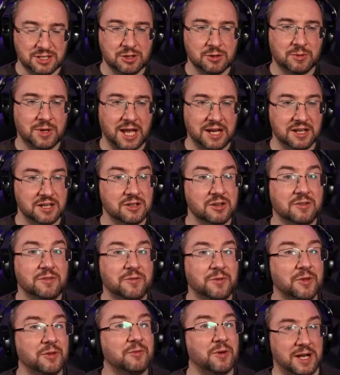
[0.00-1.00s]
you get enough
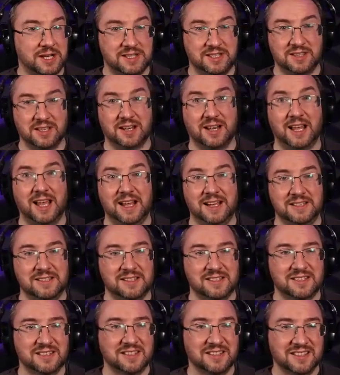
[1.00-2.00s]
for the rest of the
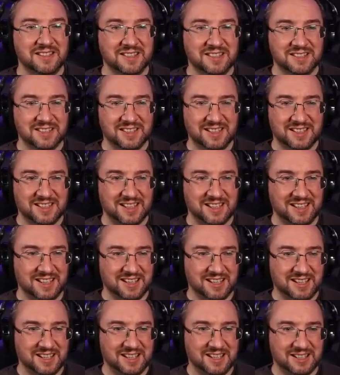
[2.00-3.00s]
class?
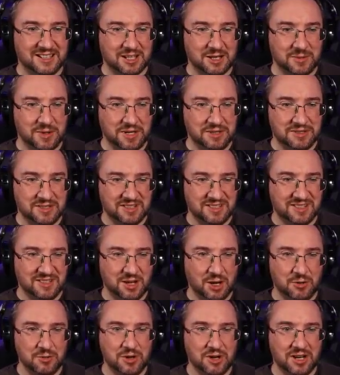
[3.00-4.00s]
Come on.
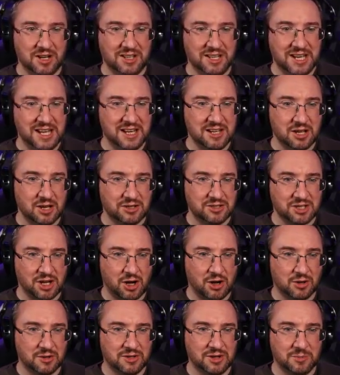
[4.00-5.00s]
No need to
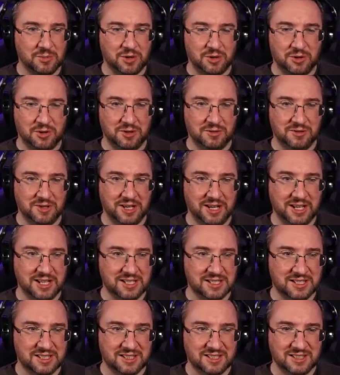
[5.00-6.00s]
hog them all,
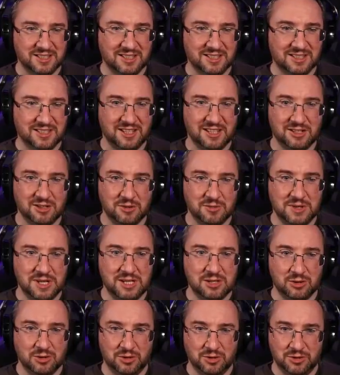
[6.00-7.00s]
right? You don't
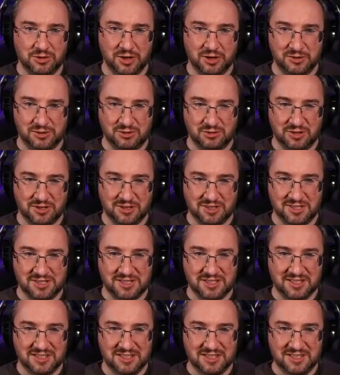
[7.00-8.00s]
need all those
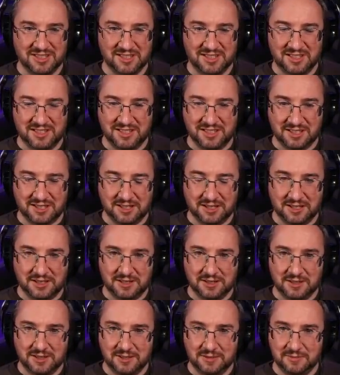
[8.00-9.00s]
drugs.
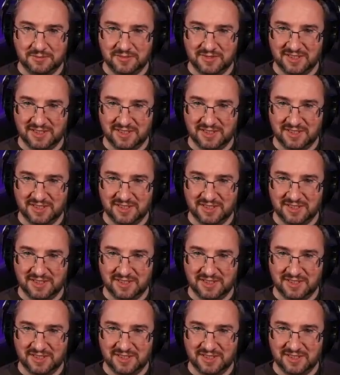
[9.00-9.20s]
There